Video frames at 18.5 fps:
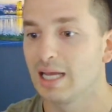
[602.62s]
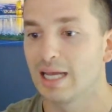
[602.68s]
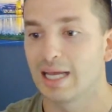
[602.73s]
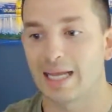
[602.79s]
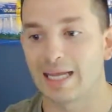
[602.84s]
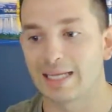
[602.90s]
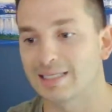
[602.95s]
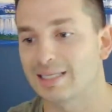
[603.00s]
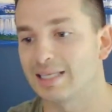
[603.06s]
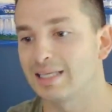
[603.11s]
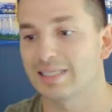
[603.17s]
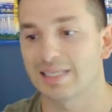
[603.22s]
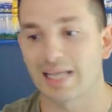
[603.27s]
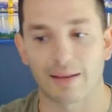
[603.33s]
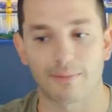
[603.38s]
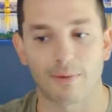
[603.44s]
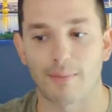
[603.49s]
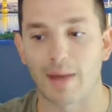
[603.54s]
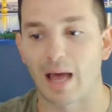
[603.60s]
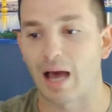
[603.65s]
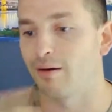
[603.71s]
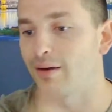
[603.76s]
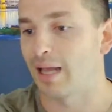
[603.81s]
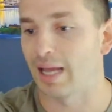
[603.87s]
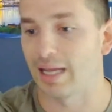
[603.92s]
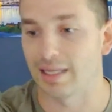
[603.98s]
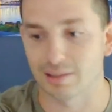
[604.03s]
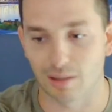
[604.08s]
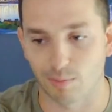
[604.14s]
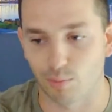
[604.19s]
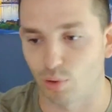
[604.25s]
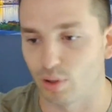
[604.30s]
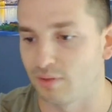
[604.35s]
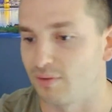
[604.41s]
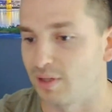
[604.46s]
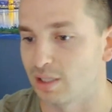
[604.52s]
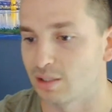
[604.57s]
it's the same amount as the
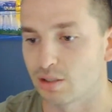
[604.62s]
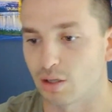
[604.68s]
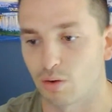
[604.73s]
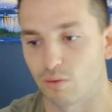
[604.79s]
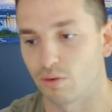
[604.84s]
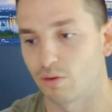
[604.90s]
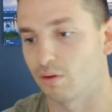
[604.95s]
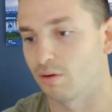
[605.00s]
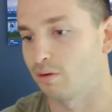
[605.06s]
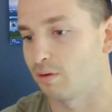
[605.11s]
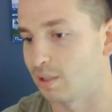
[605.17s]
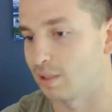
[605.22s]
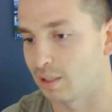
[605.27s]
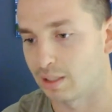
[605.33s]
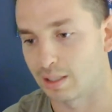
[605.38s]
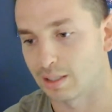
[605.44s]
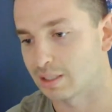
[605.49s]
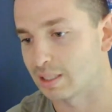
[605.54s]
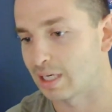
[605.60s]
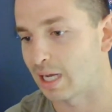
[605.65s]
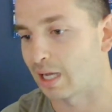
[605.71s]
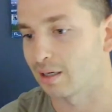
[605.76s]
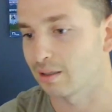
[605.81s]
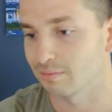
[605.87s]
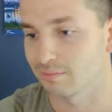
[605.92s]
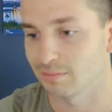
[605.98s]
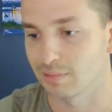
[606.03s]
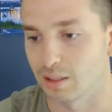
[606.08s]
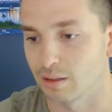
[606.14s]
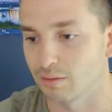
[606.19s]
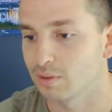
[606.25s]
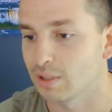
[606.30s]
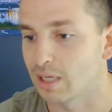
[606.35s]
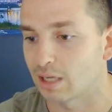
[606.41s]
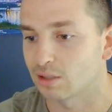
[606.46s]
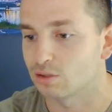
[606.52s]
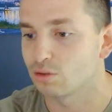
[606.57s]
previous owner, and it's not
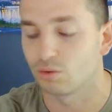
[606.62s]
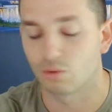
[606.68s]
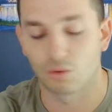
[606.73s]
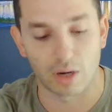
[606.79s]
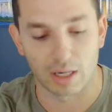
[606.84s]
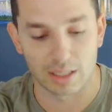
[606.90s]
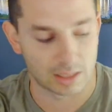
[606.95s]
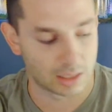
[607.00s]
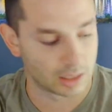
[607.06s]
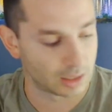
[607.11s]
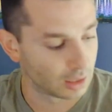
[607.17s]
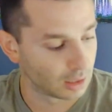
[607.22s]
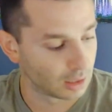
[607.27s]
not too crazy.